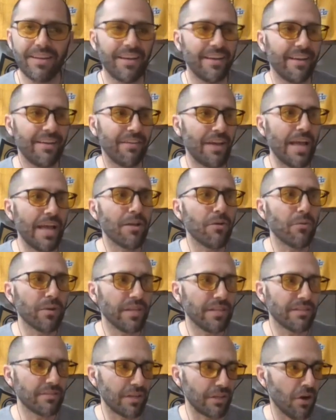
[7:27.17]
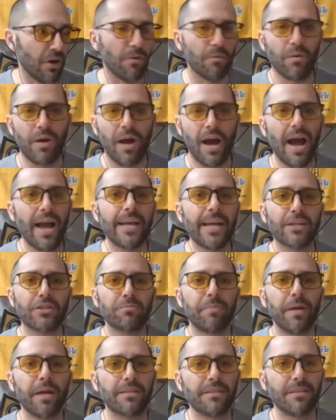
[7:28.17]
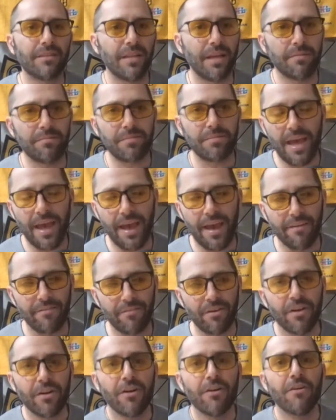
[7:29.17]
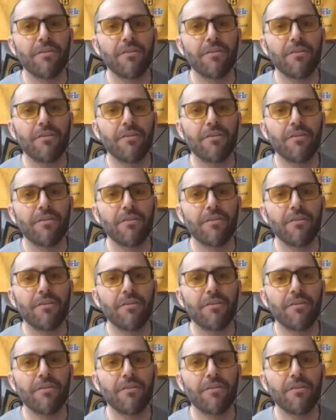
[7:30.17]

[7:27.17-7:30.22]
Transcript: I anyone that's like, oh, I expected them to have